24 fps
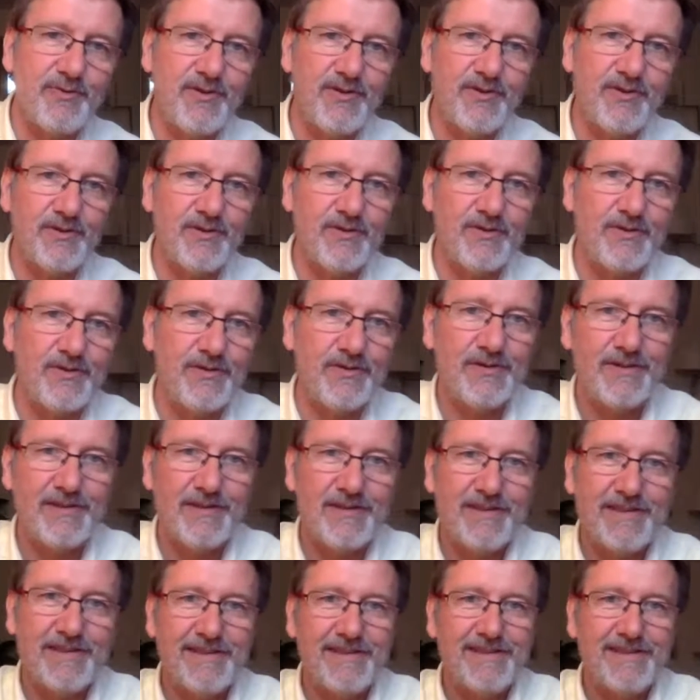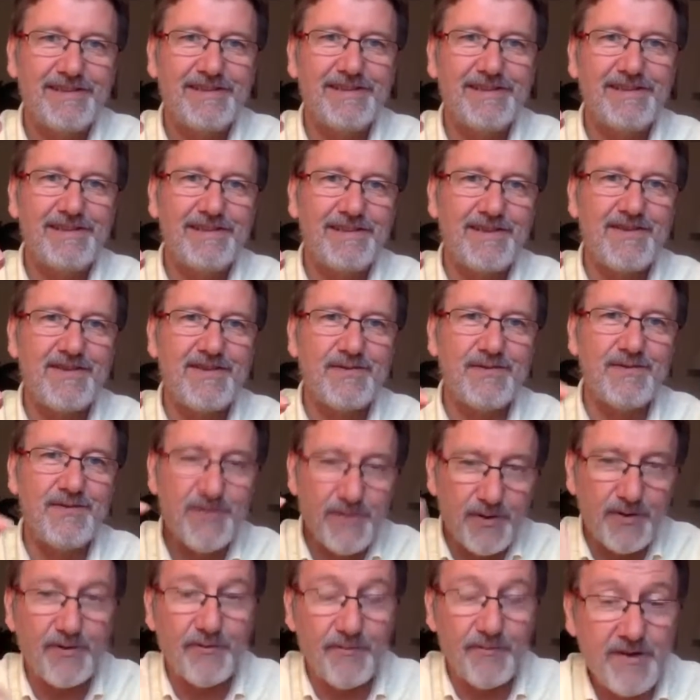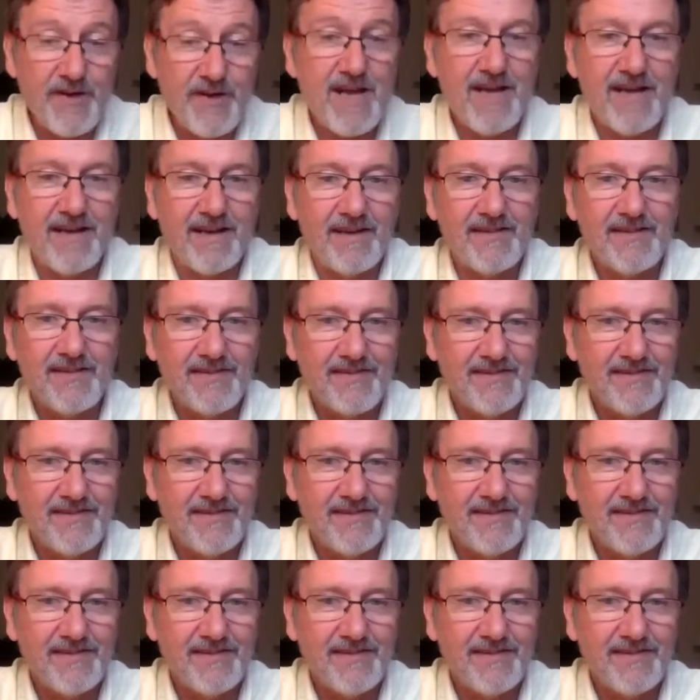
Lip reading: you. And so don't react.